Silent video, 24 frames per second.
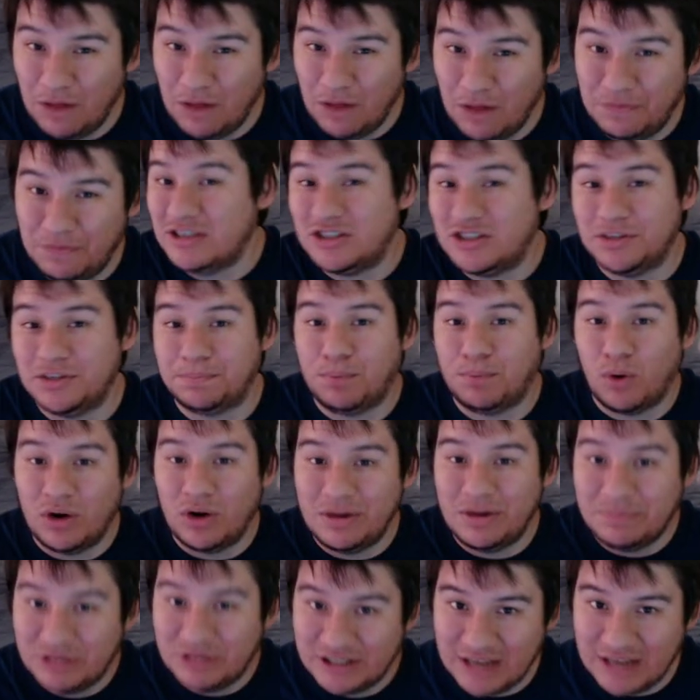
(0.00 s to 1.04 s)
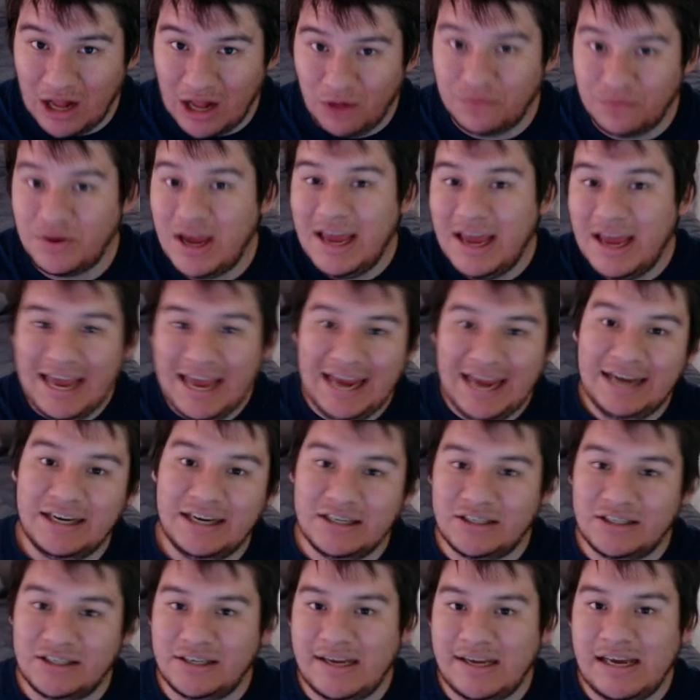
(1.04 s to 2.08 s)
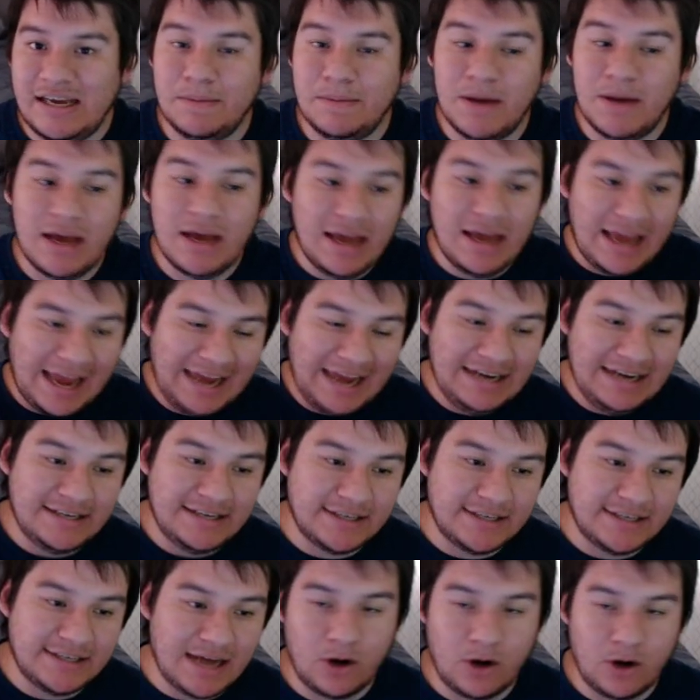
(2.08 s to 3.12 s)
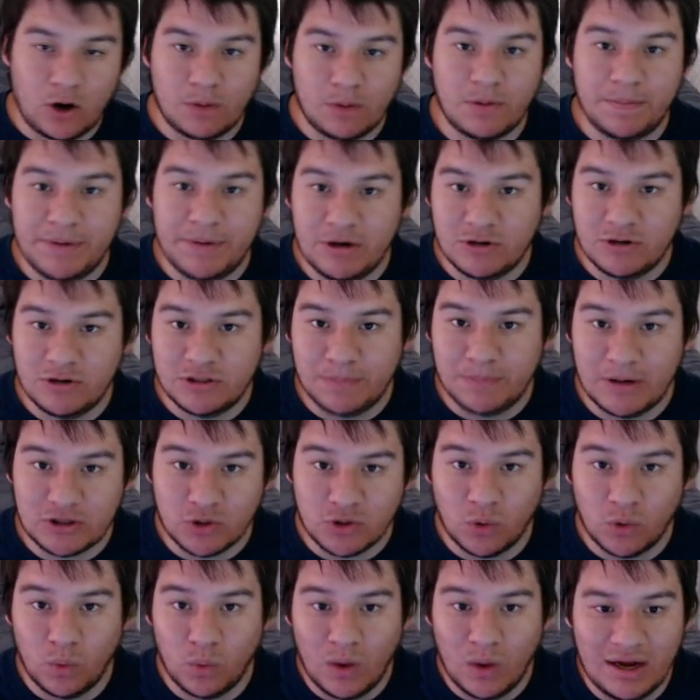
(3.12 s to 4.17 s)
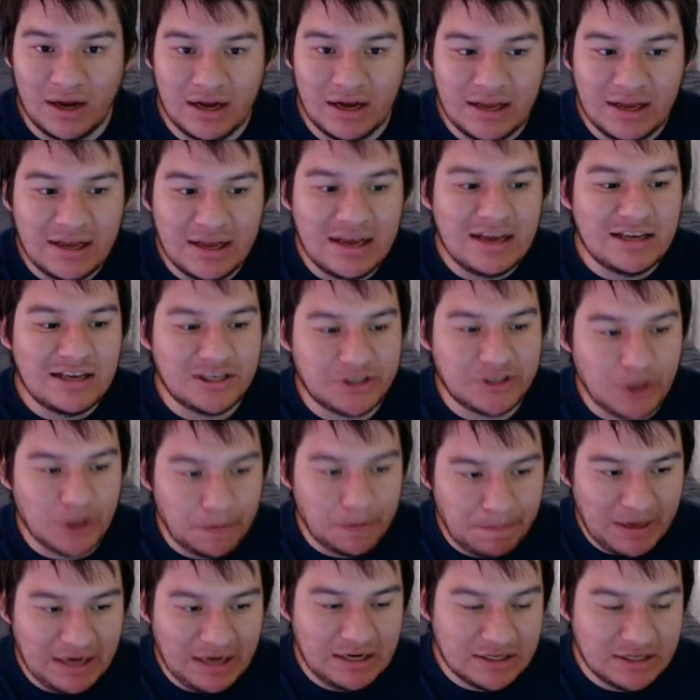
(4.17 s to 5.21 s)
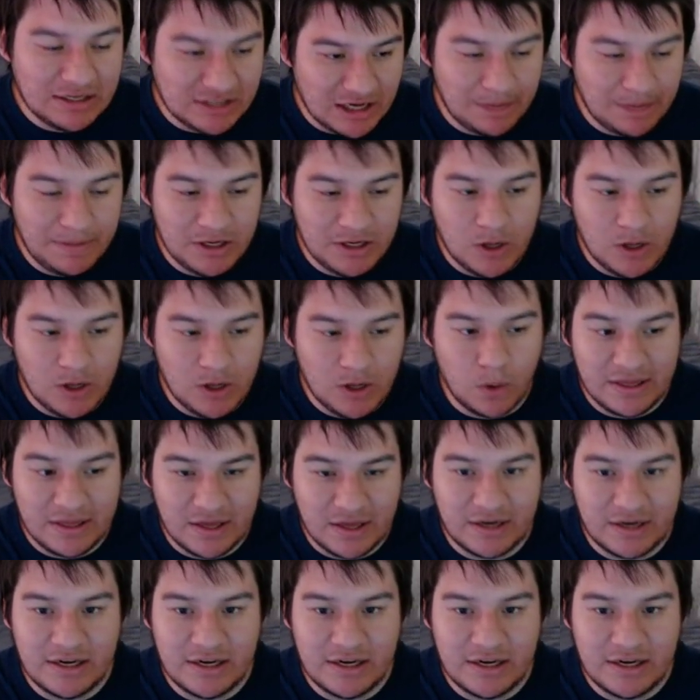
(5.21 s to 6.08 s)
He can support himself and his team, and he's got an Armor Pierce Special 1, so Bane is going to be going in the D